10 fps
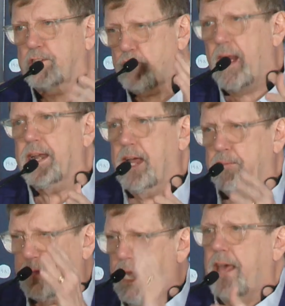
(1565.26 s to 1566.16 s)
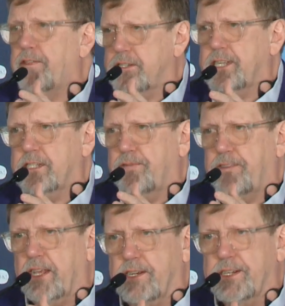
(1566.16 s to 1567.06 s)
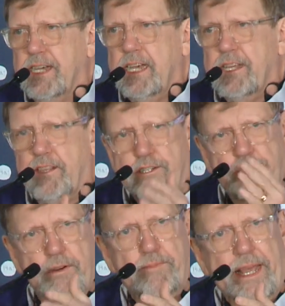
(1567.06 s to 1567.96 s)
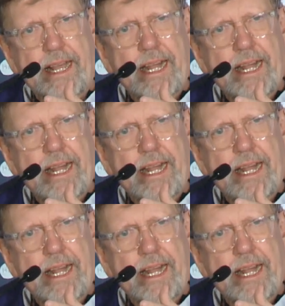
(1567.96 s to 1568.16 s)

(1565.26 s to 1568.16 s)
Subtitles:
Great, I'm glad there's such a field. There should be.